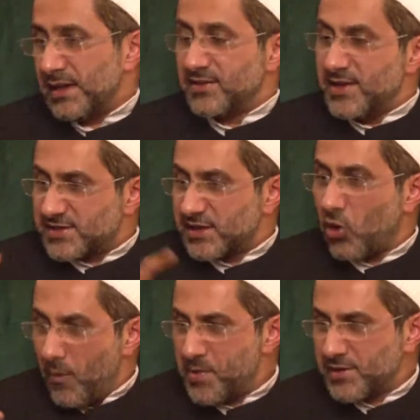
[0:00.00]
This
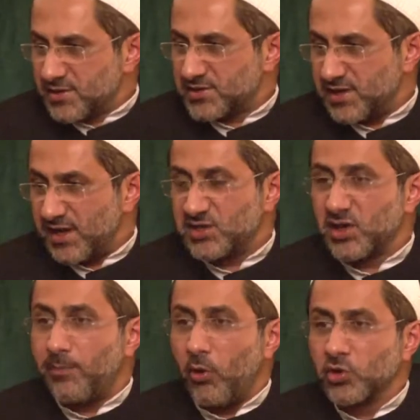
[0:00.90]
incompetency is
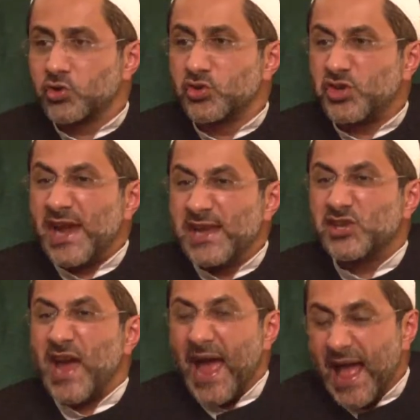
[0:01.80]
supposed to
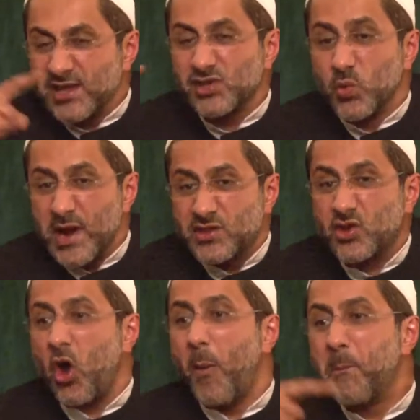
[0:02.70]
change hands
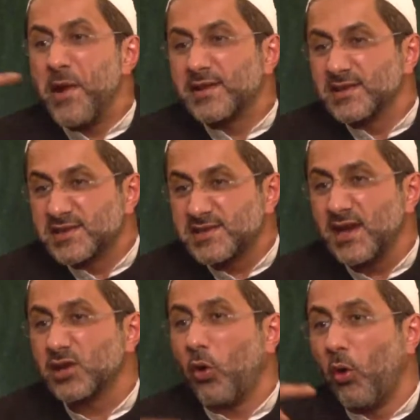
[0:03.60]
with
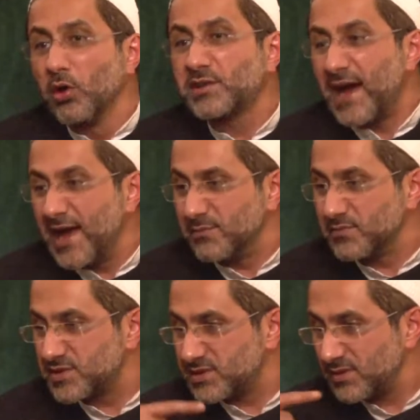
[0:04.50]
competency at all
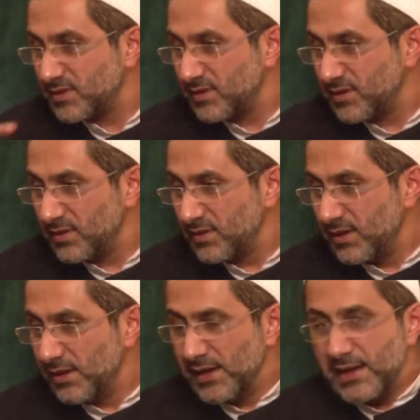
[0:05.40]
times.
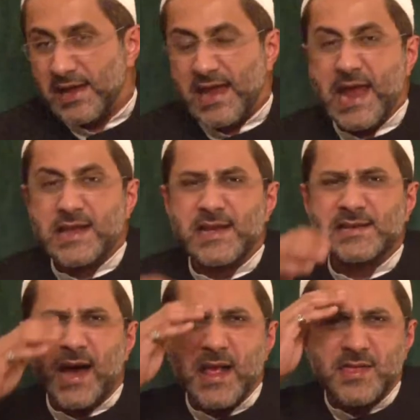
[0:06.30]
It
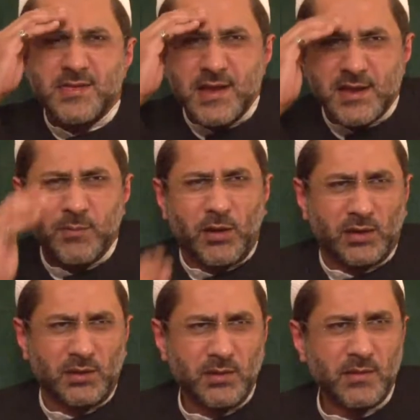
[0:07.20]
is
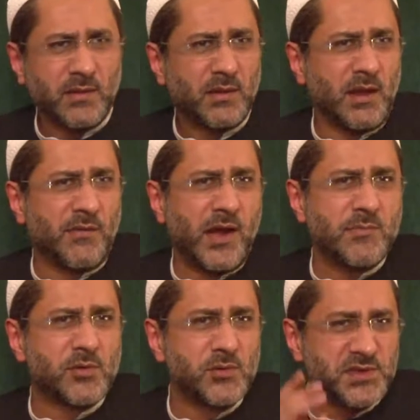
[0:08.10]
unthinkable if
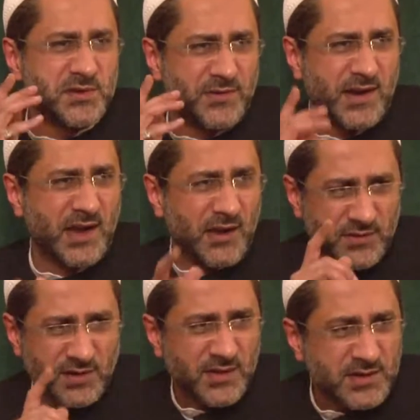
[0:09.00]
I'm crucified
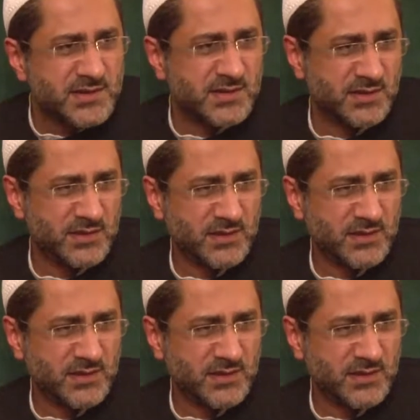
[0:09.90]
after this,